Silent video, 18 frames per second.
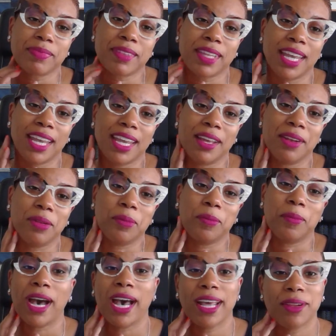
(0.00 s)
And
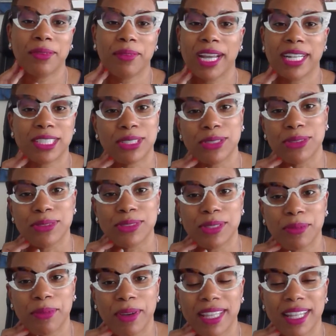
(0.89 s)
why do I choose
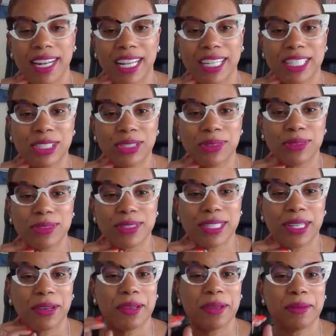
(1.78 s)
the way that I choose?
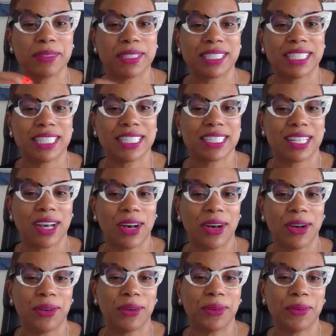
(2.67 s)
So it was just a
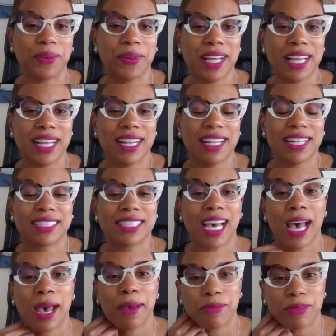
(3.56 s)
whole
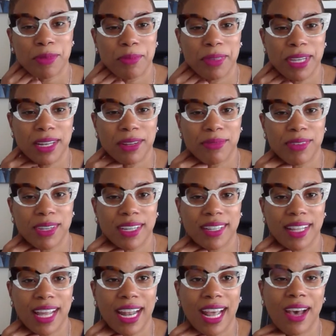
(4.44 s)
time for me to figure
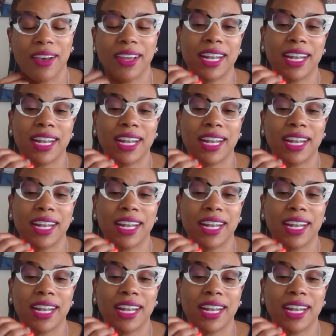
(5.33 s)
that out.